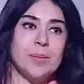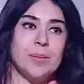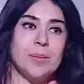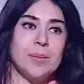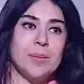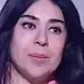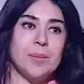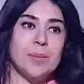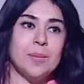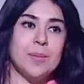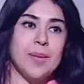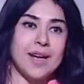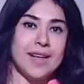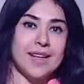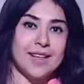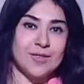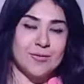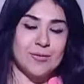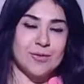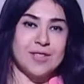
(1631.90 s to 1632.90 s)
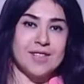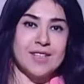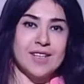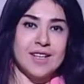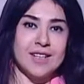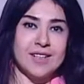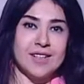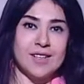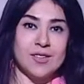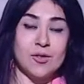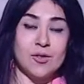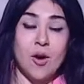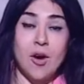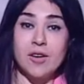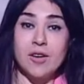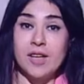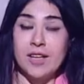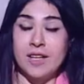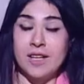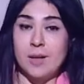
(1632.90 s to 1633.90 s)
Welcome back, and we're still
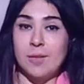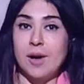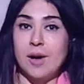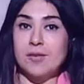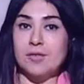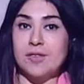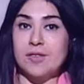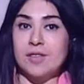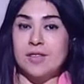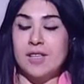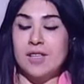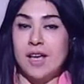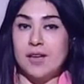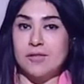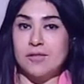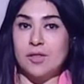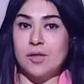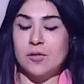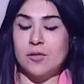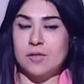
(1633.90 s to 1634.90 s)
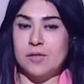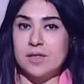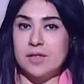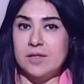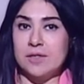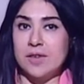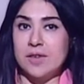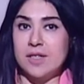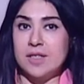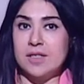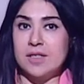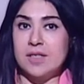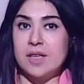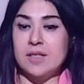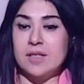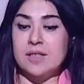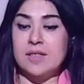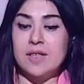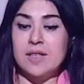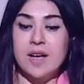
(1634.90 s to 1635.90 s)
talking about the Avenue of the Sphinx
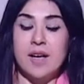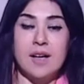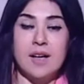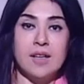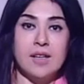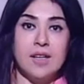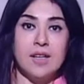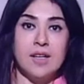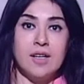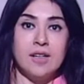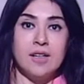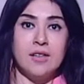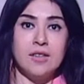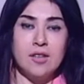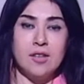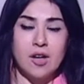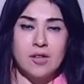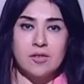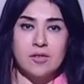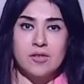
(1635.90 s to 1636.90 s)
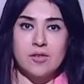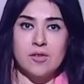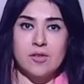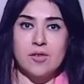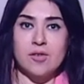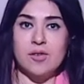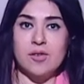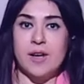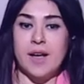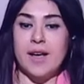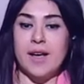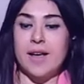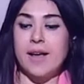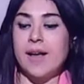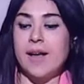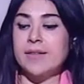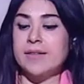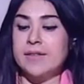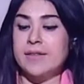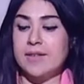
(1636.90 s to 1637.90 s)
and Luxor
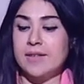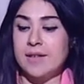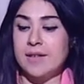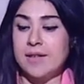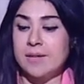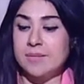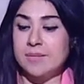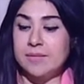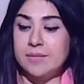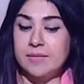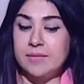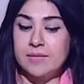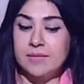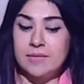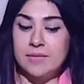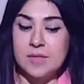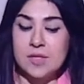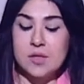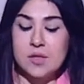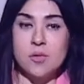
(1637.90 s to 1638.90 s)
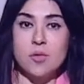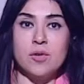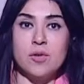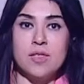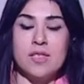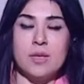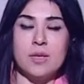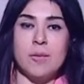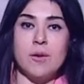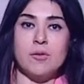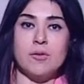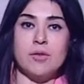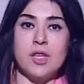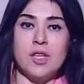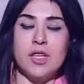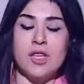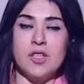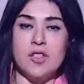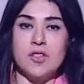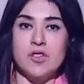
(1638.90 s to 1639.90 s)
and stories about
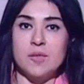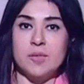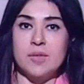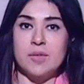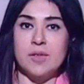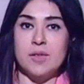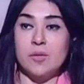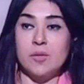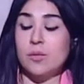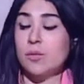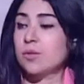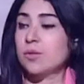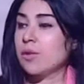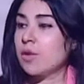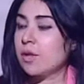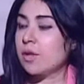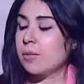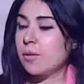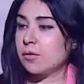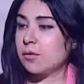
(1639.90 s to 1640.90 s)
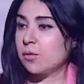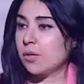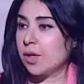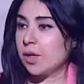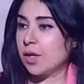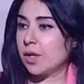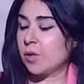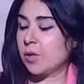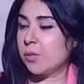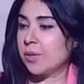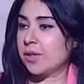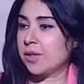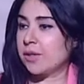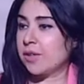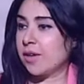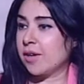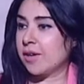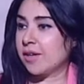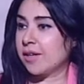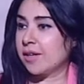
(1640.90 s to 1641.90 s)
Egypt. We were talking about Queen
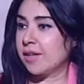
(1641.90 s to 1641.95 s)
Cleopatra.